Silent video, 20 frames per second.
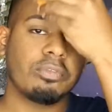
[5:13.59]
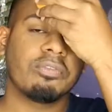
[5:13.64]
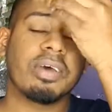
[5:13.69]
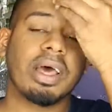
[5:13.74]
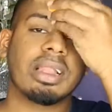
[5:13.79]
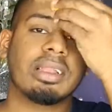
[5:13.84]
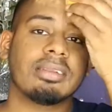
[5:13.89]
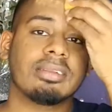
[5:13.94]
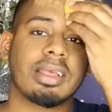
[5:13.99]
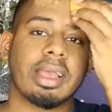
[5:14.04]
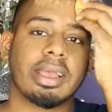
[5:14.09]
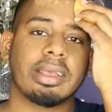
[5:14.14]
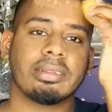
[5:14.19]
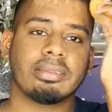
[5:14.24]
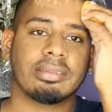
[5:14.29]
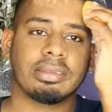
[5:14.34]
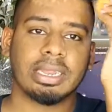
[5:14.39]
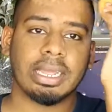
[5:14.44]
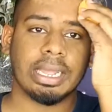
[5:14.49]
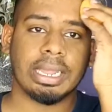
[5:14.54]
for
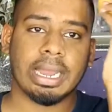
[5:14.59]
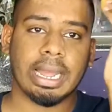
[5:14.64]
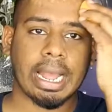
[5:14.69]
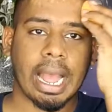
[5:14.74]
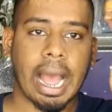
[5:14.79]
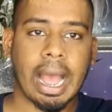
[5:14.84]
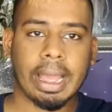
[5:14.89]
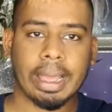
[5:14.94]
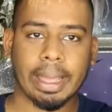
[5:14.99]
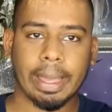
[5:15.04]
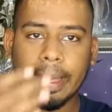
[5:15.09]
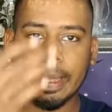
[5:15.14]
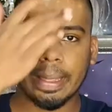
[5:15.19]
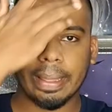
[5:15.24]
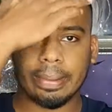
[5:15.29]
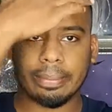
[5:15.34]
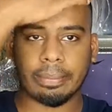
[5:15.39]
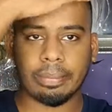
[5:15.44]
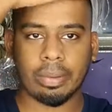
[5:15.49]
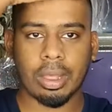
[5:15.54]
Valentine's Day like I
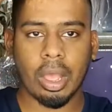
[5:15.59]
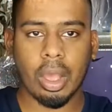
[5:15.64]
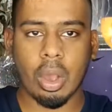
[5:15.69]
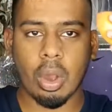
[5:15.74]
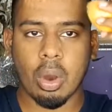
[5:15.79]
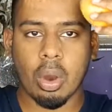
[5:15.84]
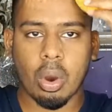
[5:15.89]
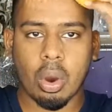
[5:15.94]
am?